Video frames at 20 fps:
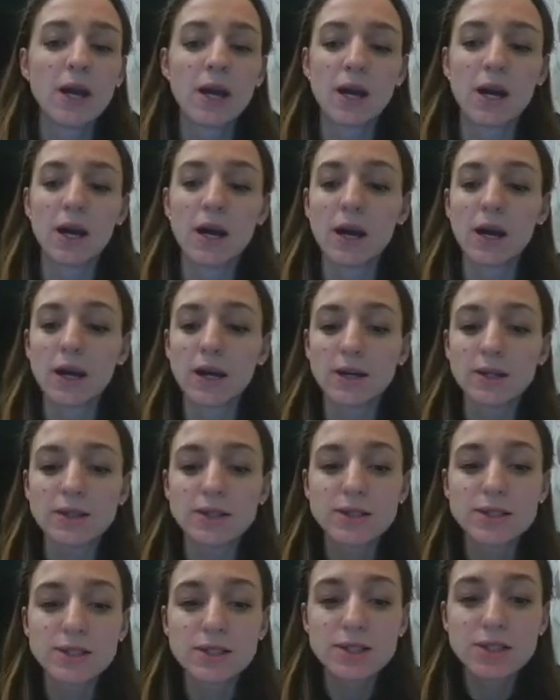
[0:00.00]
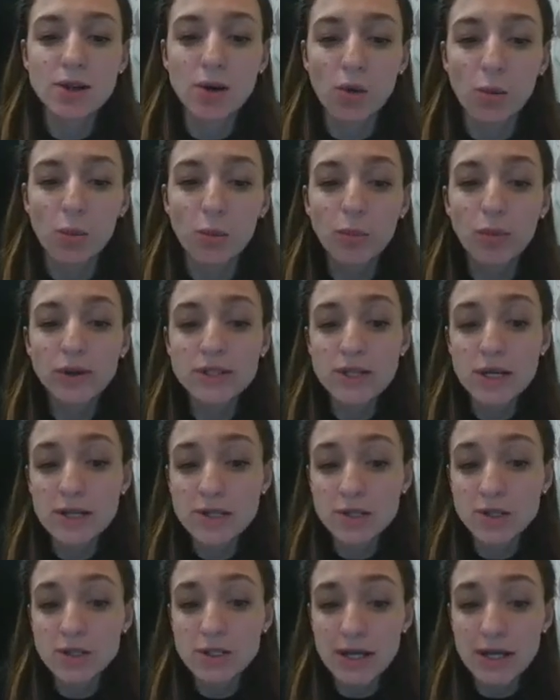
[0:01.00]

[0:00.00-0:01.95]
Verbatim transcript: Uh, so pediatric